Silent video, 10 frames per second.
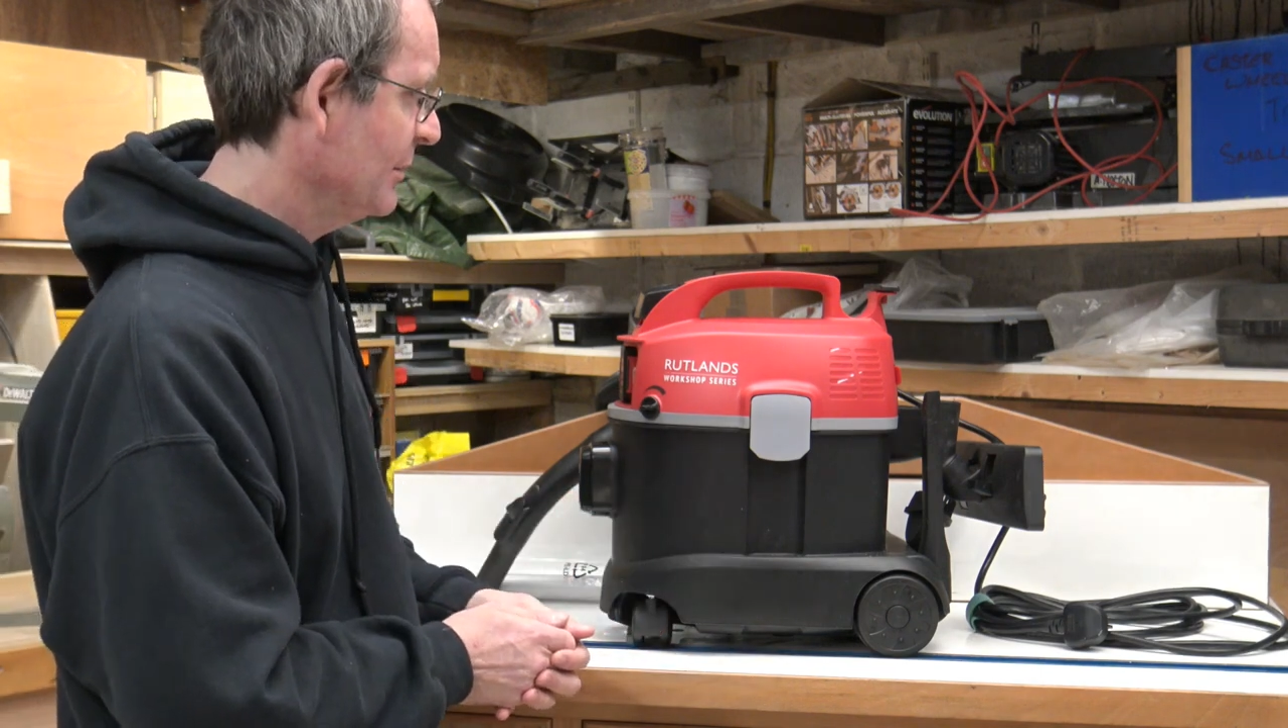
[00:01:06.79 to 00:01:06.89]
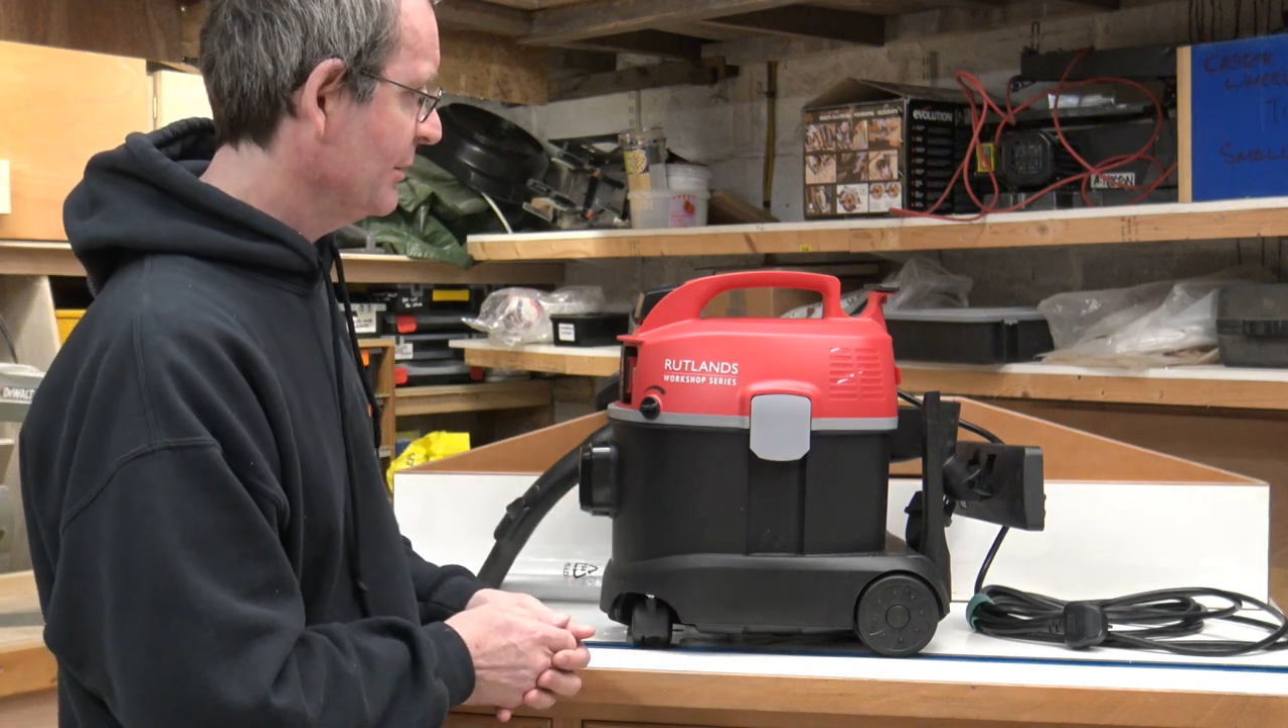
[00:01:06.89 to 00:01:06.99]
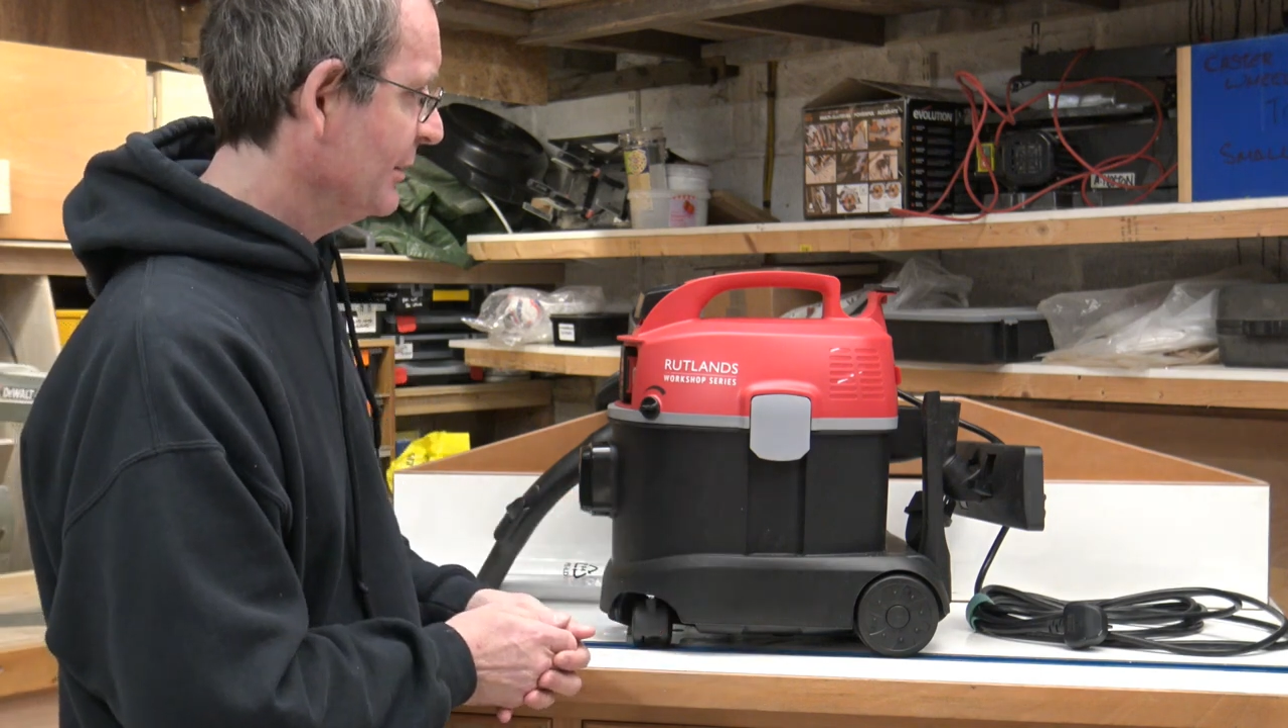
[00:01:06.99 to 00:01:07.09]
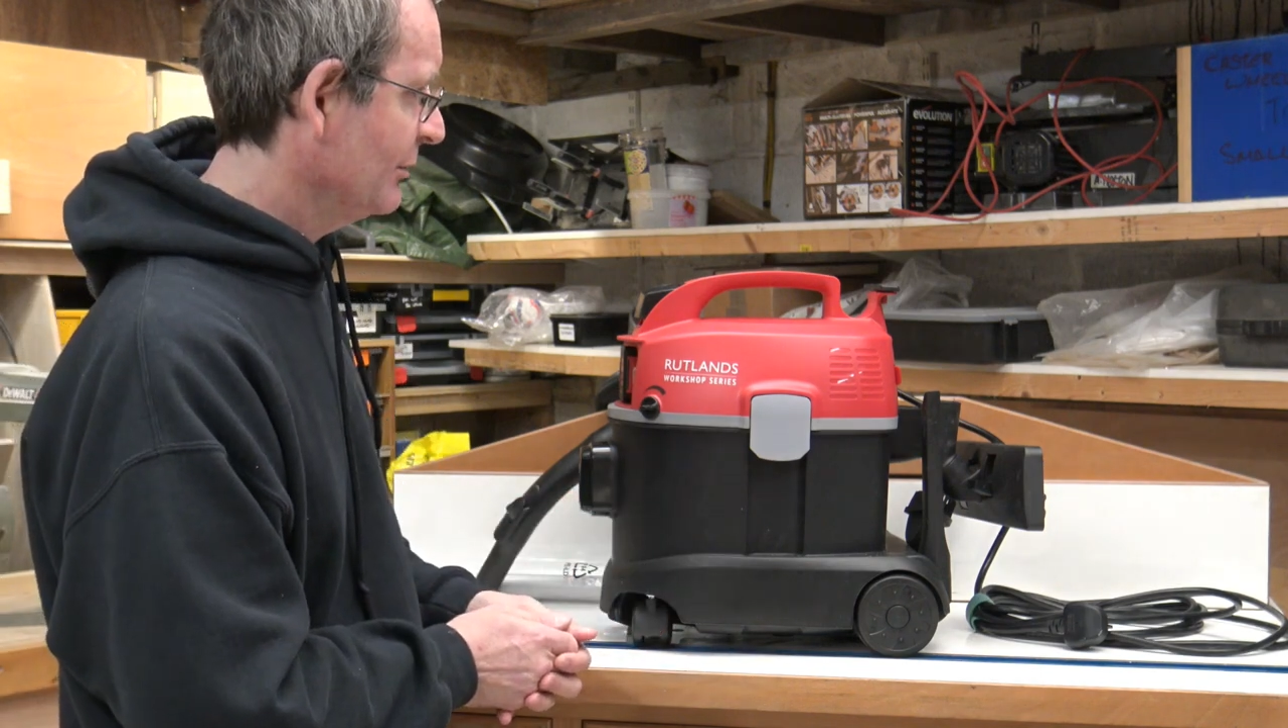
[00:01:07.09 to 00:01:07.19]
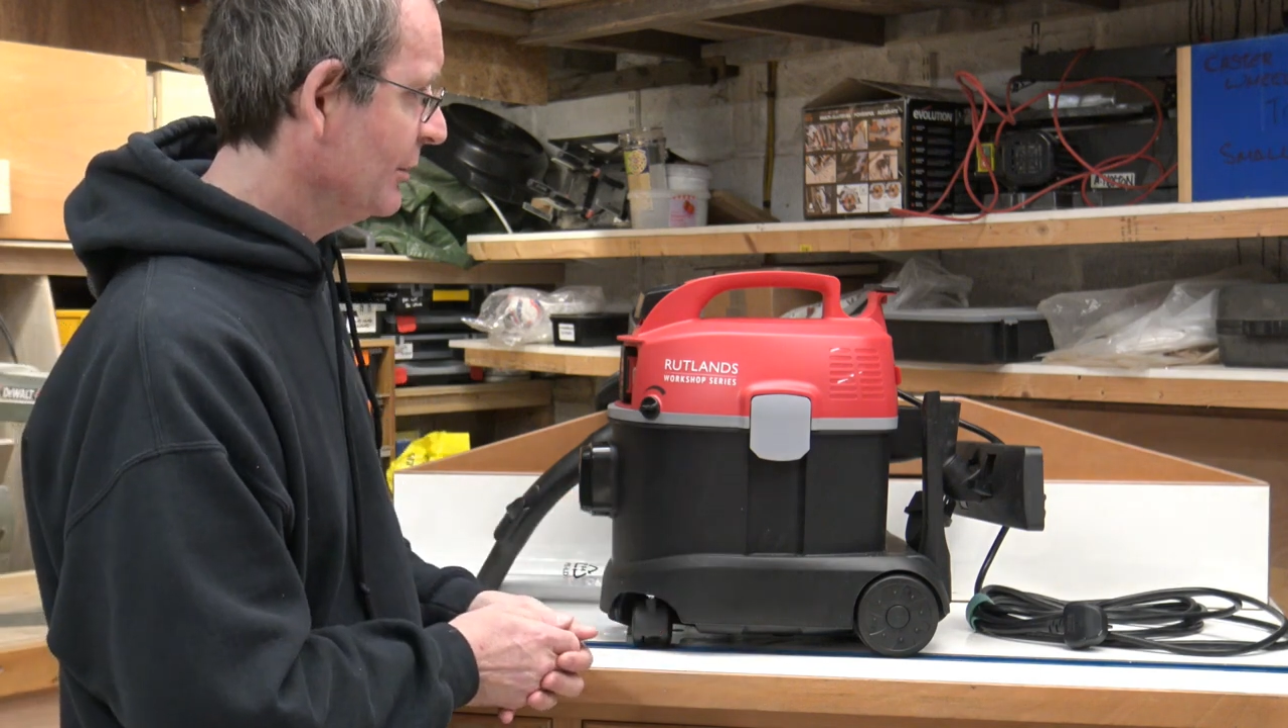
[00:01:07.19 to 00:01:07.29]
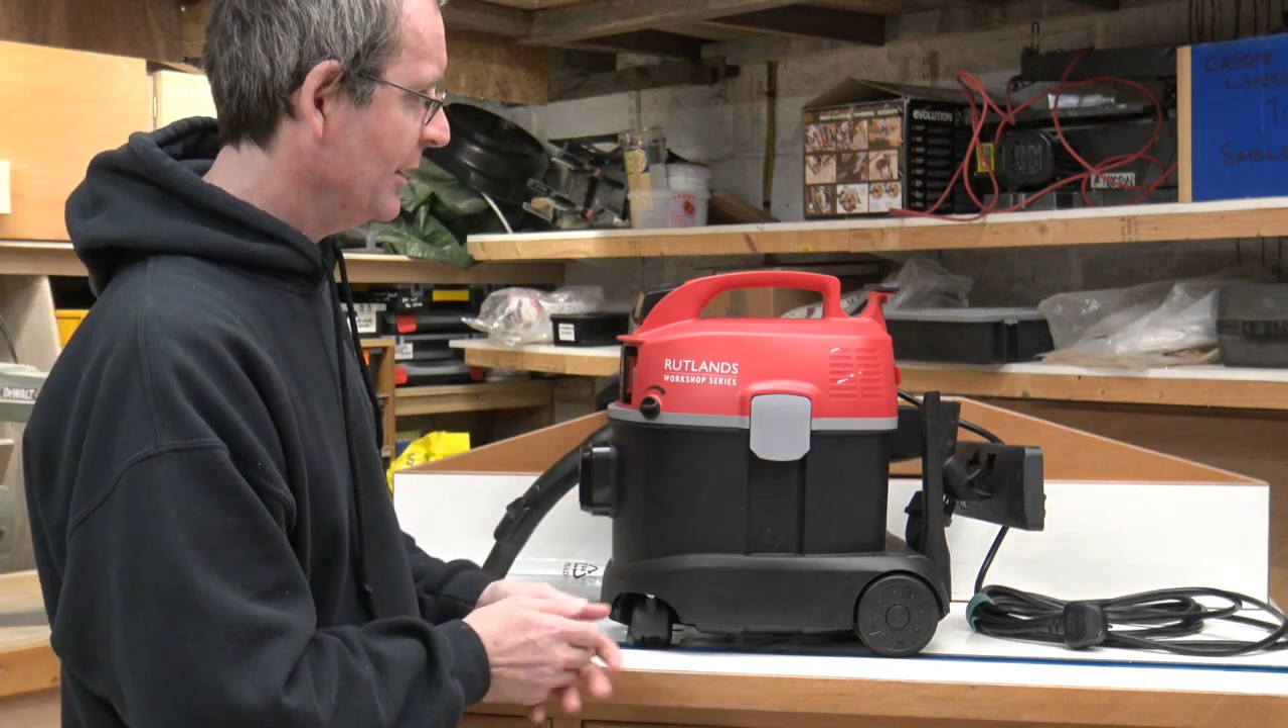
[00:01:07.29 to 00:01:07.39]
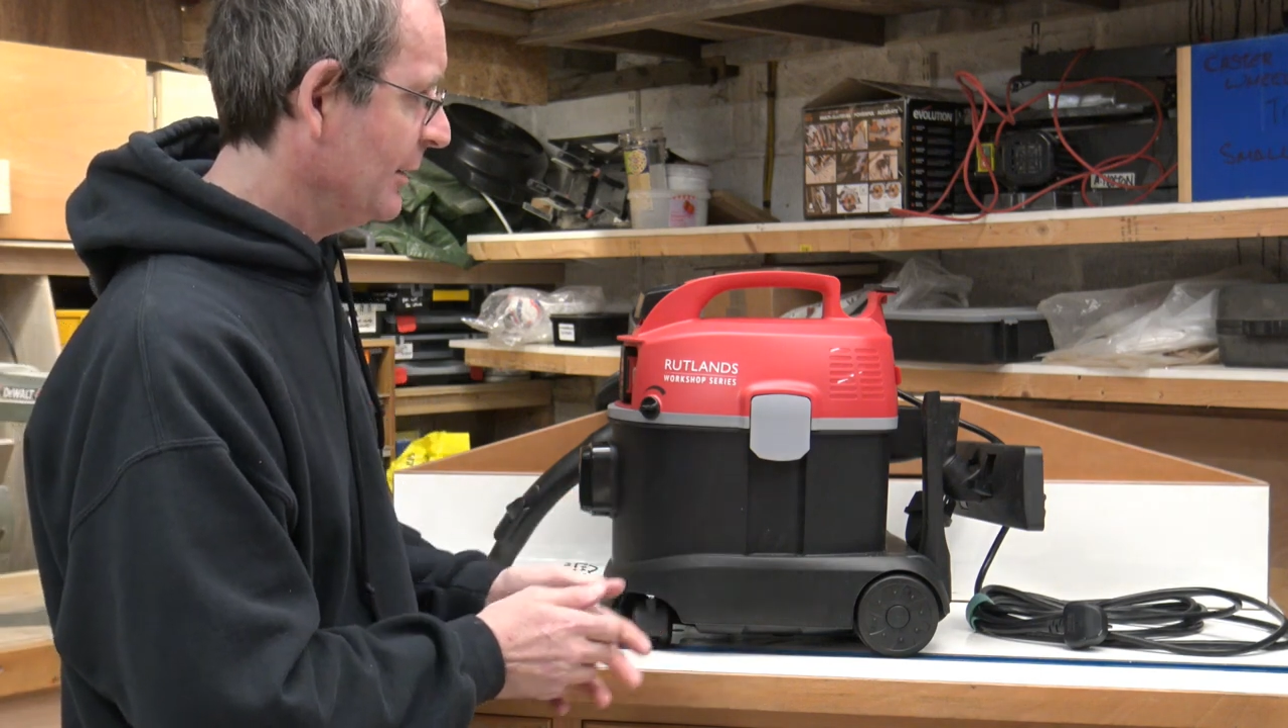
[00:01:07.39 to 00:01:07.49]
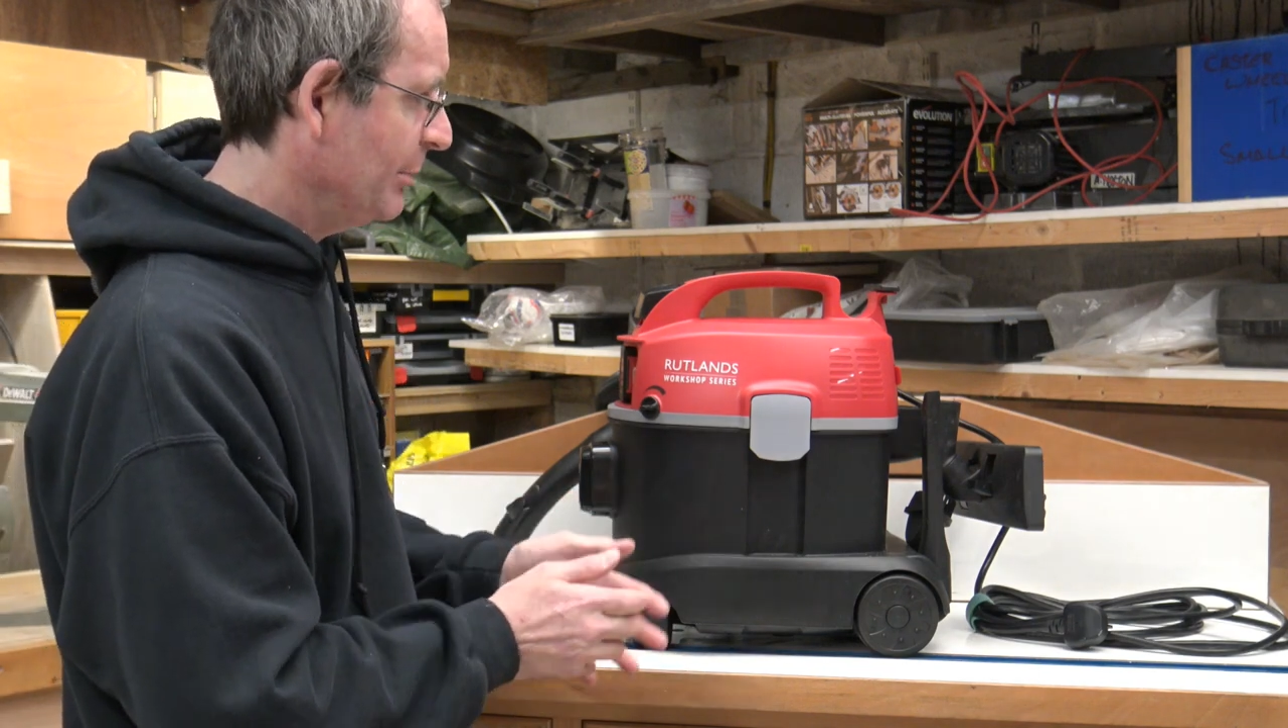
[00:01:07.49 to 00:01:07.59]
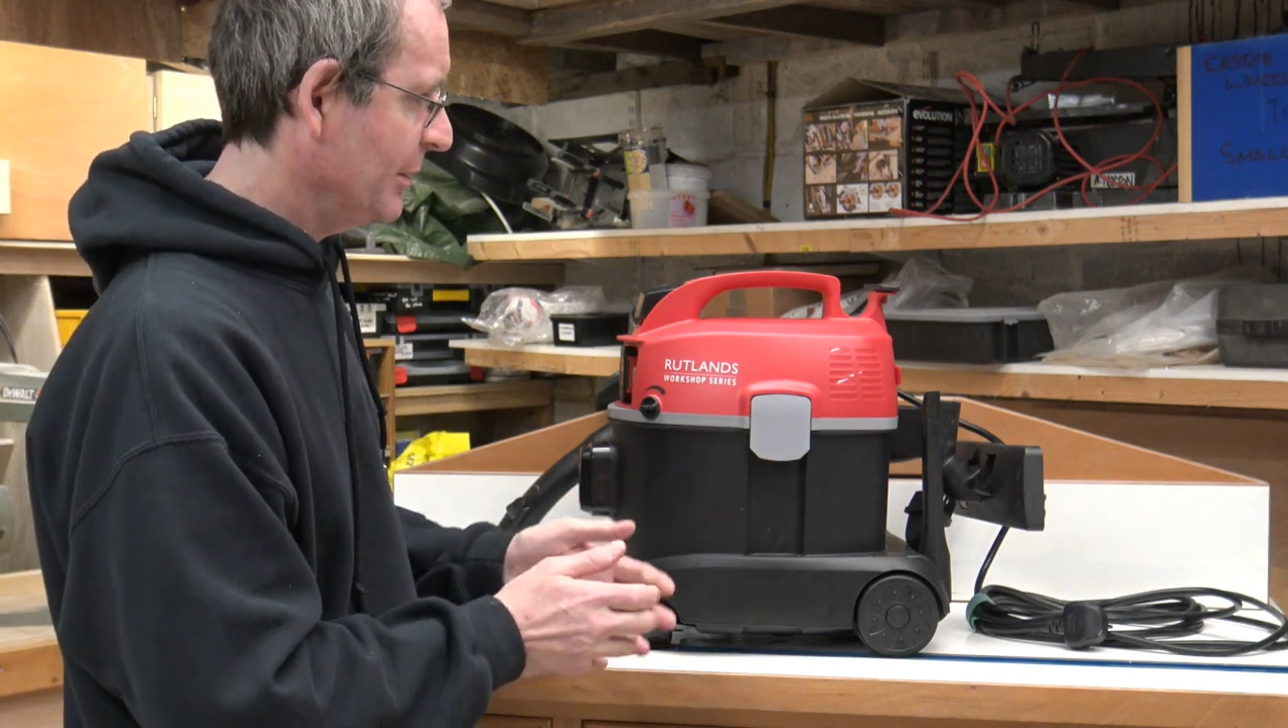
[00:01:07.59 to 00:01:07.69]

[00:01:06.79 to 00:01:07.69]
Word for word: and things like that,